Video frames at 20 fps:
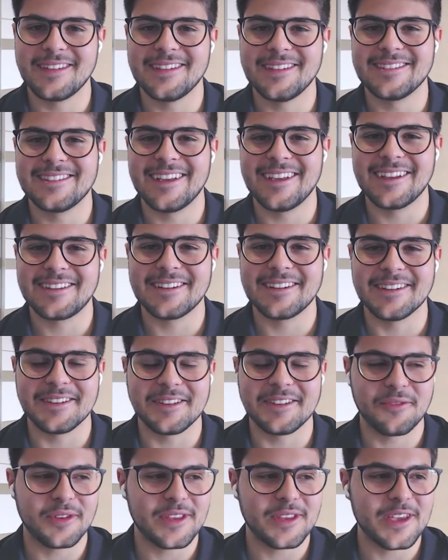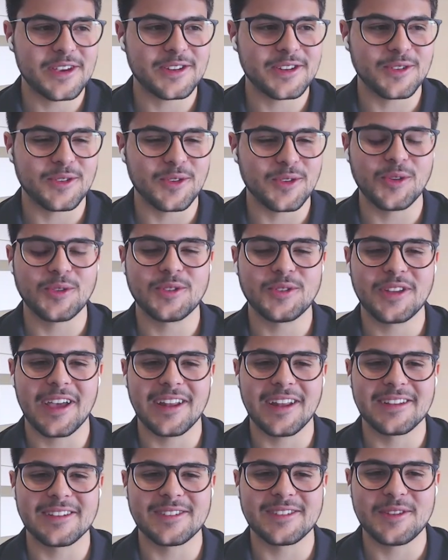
is that an uh, invitation to go to thailand